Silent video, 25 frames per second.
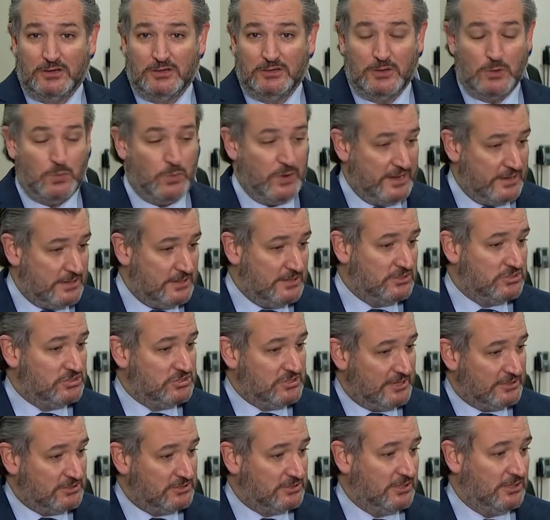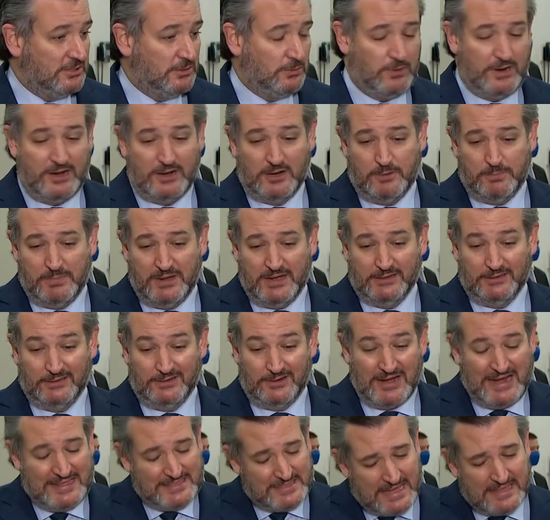consorted with Trump's defense
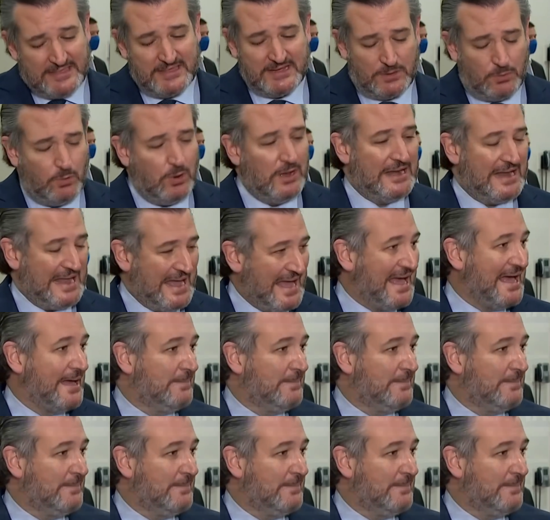lawyers at the